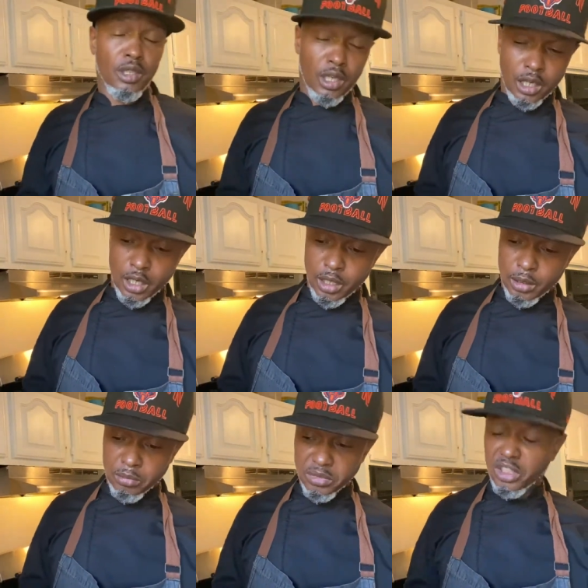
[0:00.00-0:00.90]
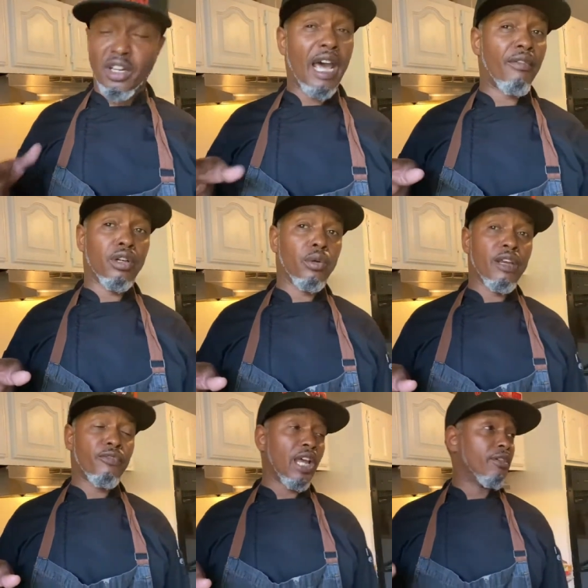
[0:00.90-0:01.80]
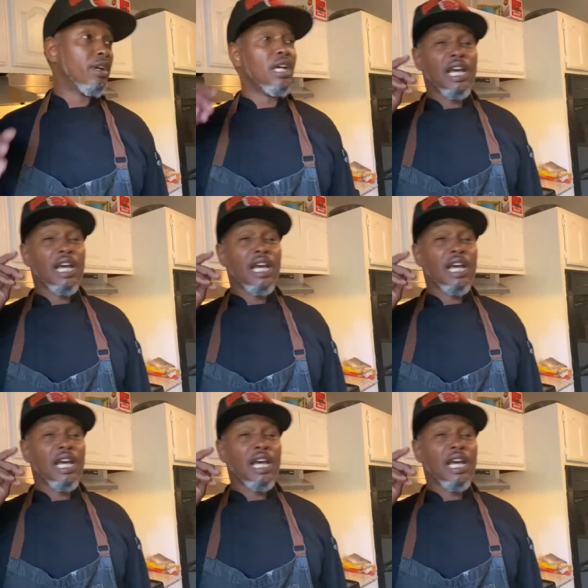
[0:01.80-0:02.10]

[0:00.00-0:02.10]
Um, it's going to have a great flavor.